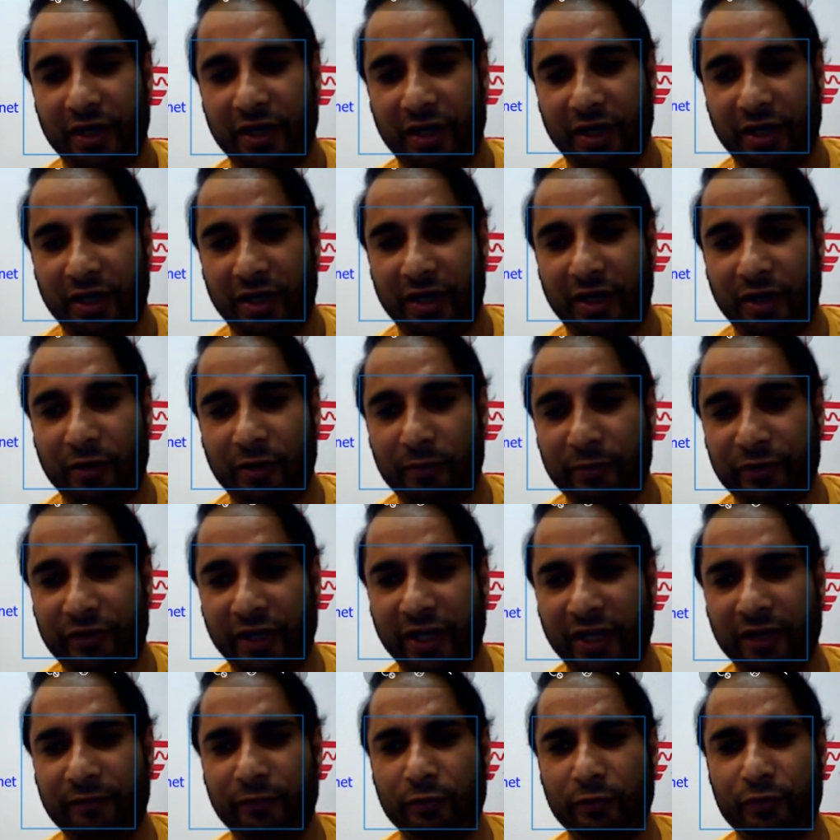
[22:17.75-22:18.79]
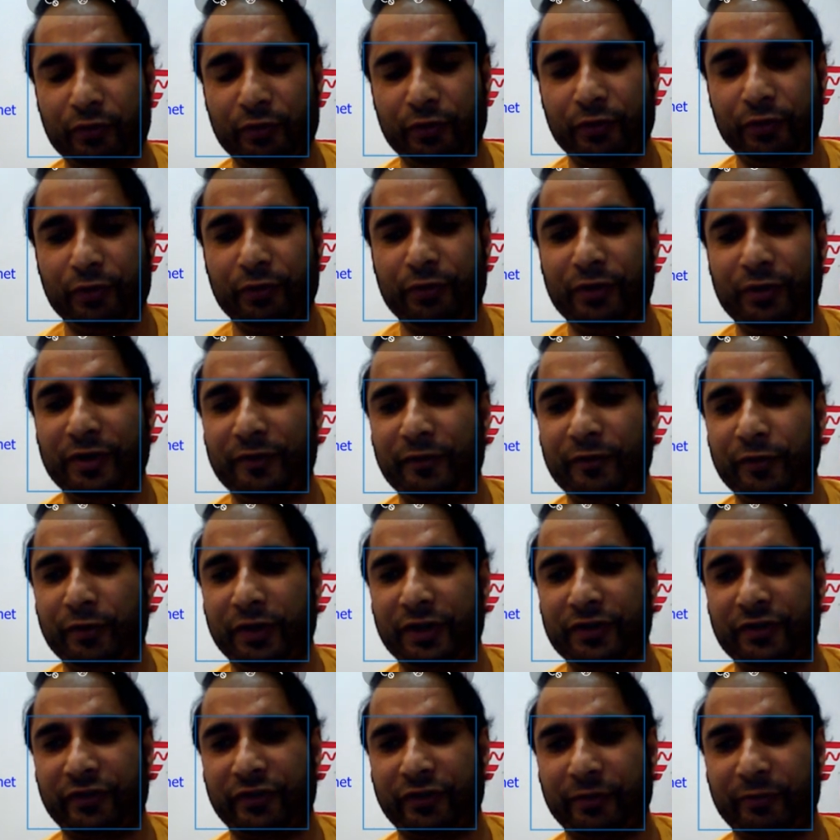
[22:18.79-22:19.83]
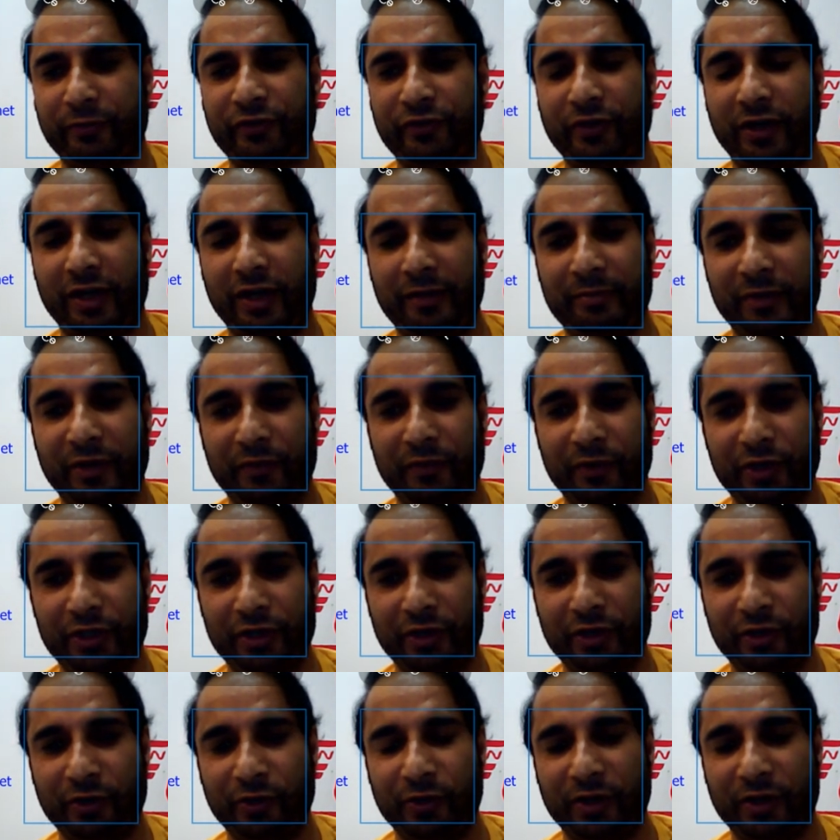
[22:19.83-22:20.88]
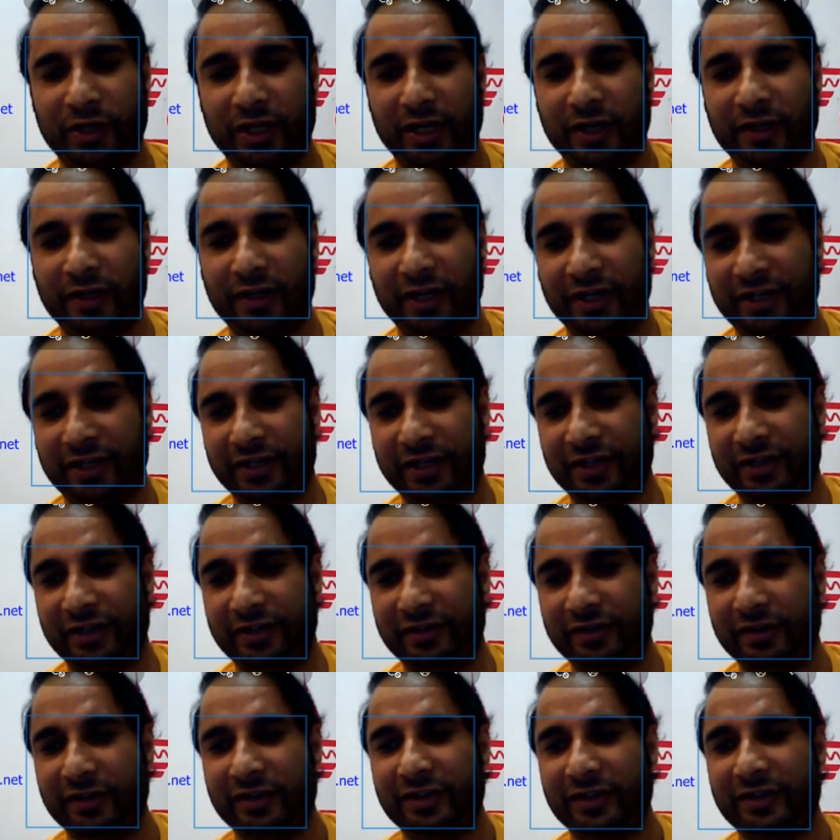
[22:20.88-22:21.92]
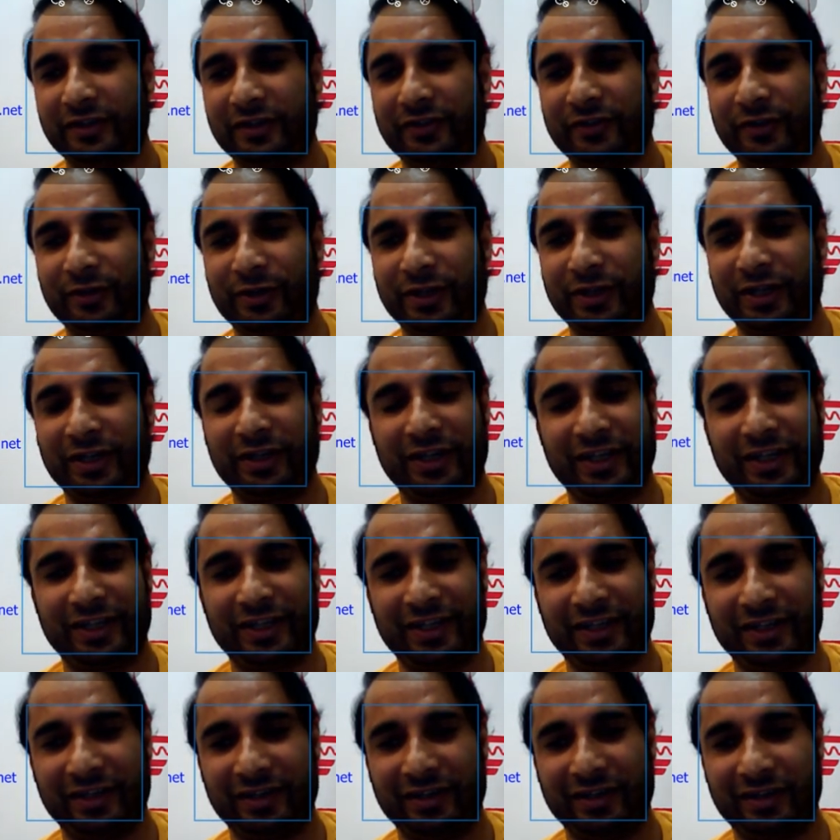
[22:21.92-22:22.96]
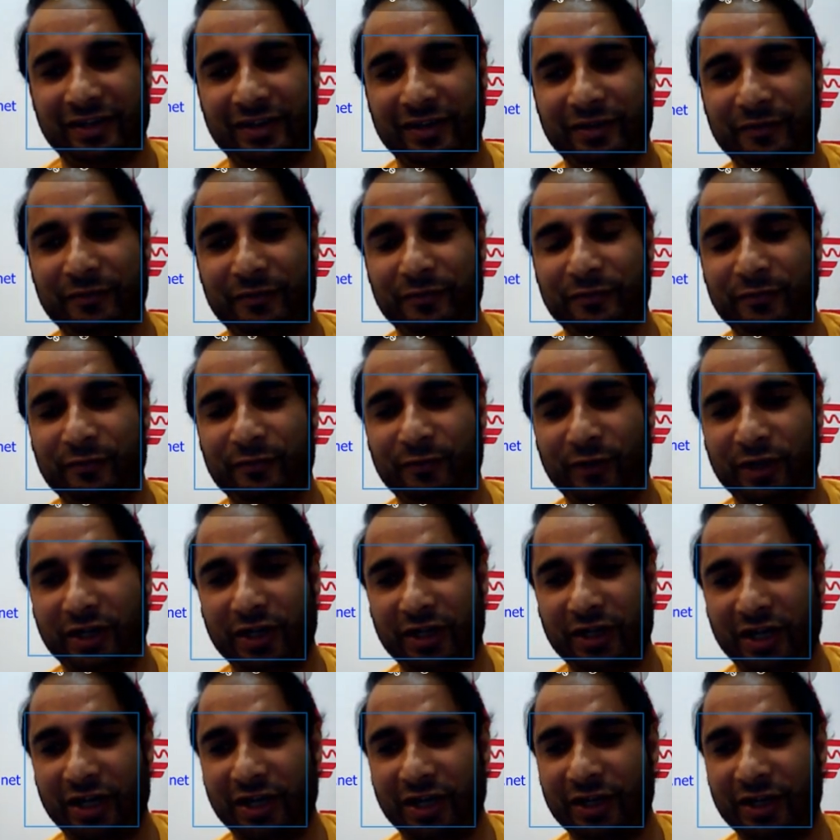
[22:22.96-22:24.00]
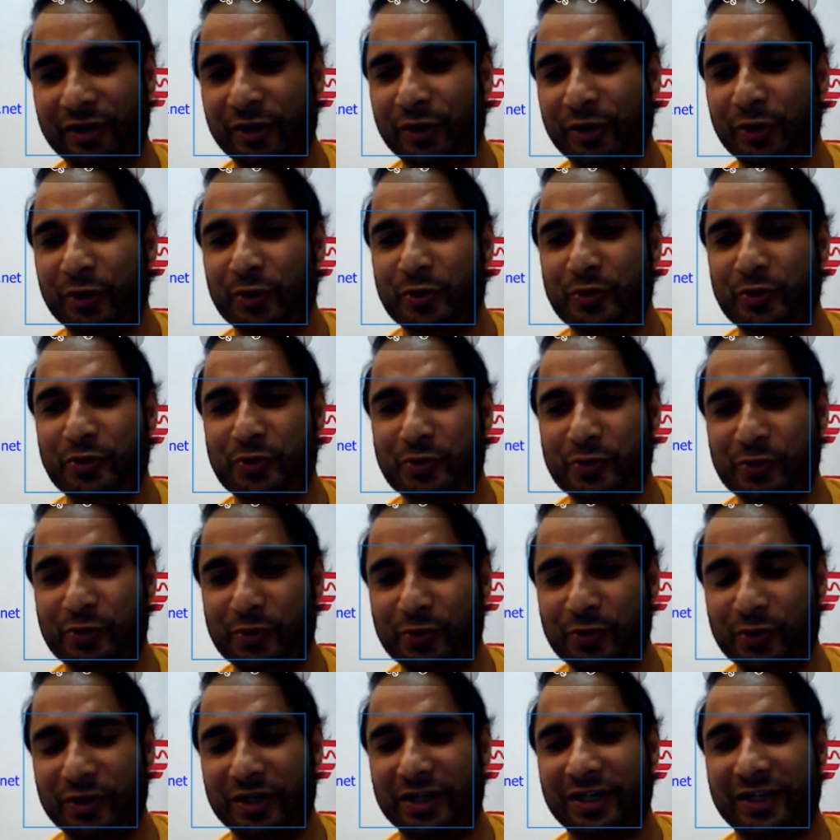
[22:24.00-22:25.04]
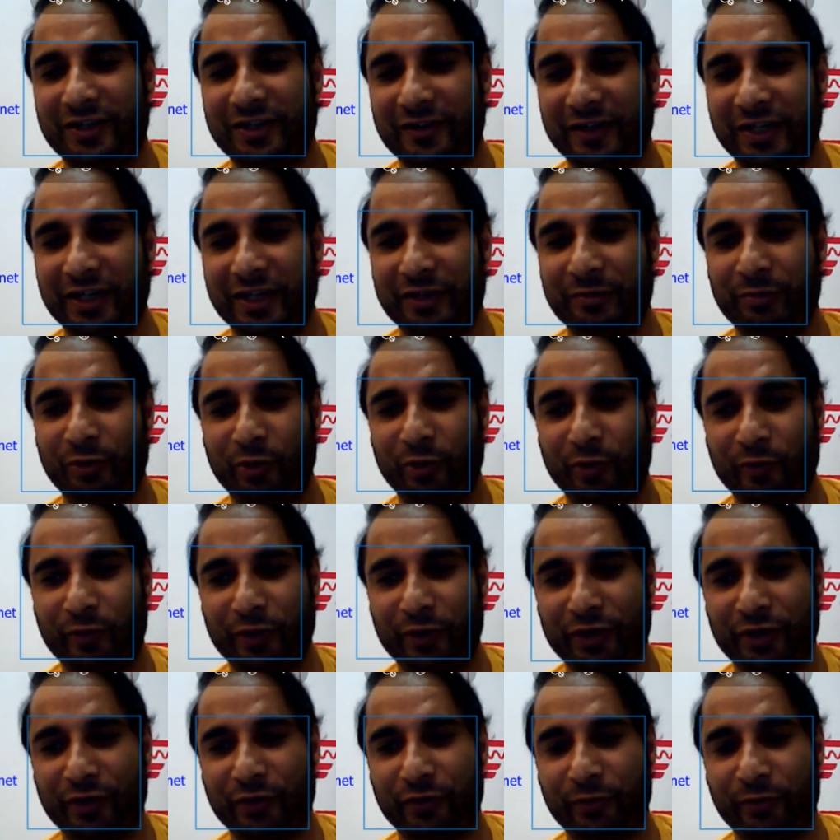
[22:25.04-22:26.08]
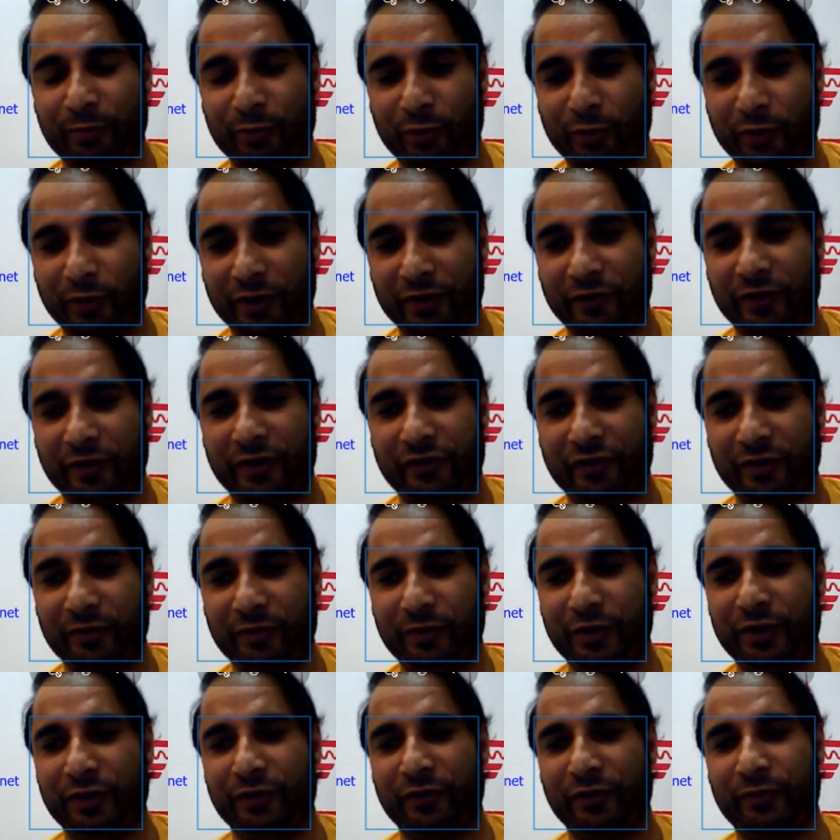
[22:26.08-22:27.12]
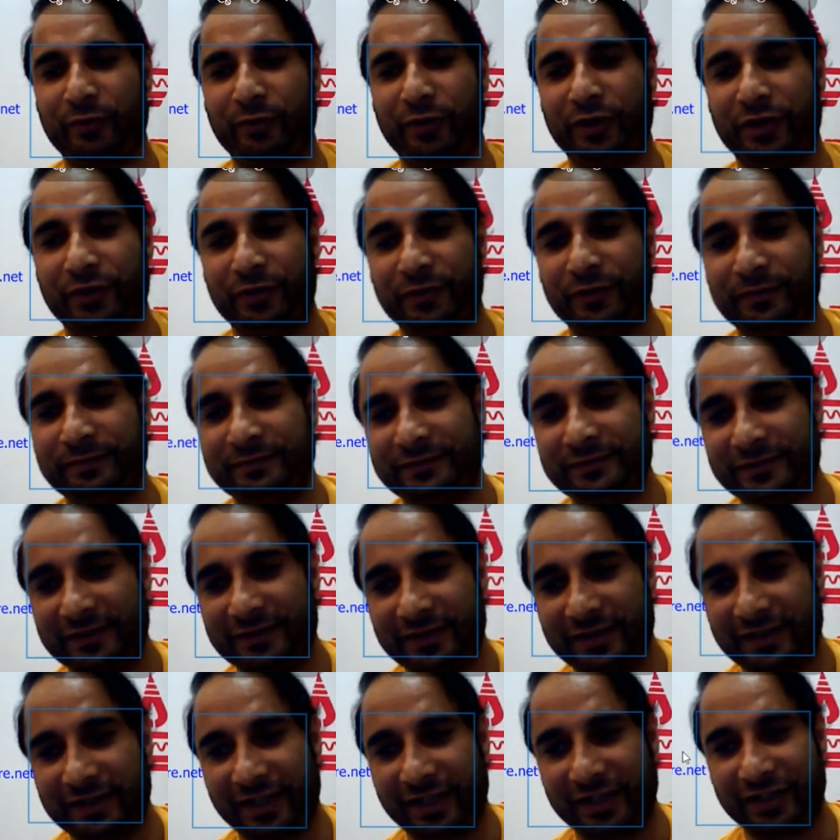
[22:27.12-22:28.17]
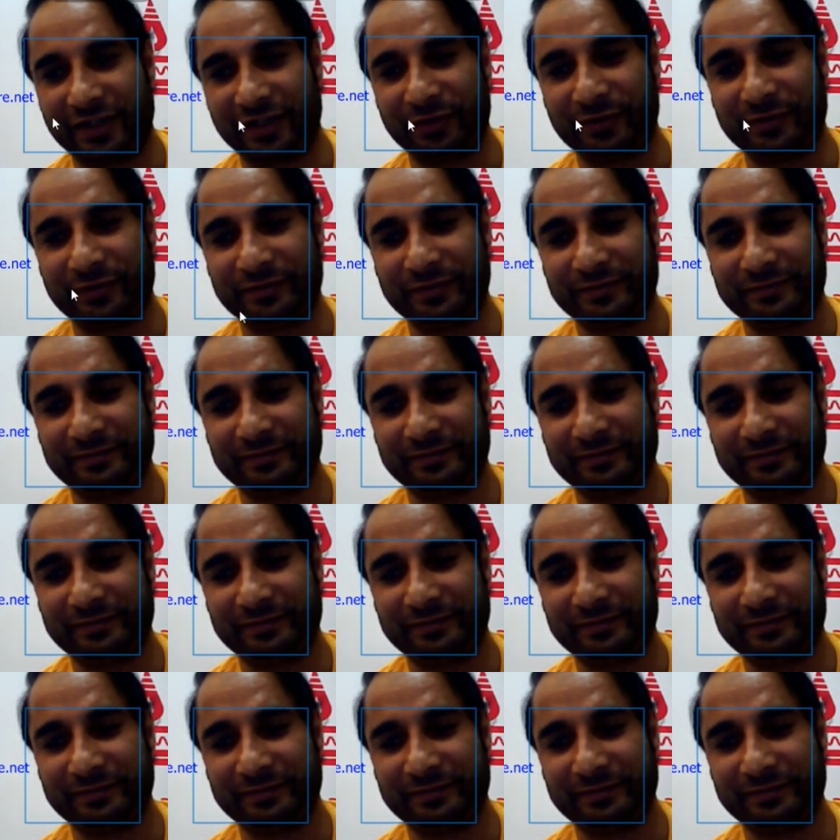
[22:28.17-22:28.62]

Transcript: I'll be thankful to you if you can just subscribe my video and like it, so that I can work hard to create more videos, more interesting videos for you. Thank you.